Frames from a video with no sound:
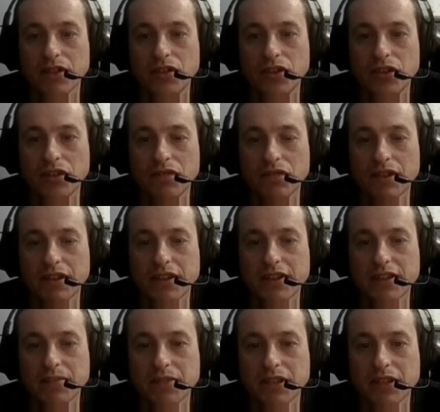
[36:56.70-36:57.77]
you can find
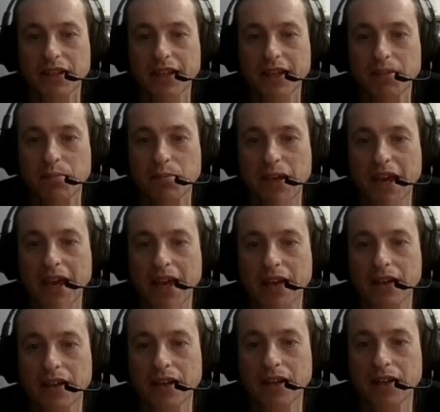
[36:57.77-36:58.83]
something like a bat.
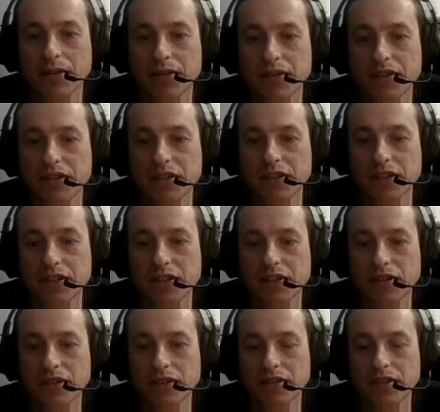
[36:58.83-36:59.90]
And it was
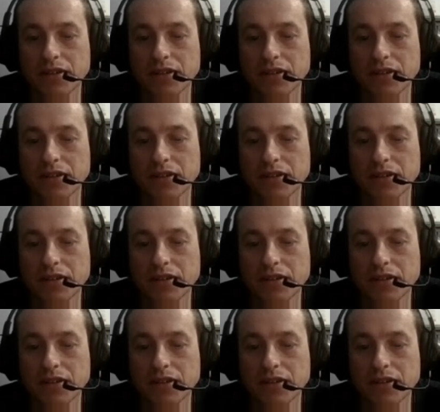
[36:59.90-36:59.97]
still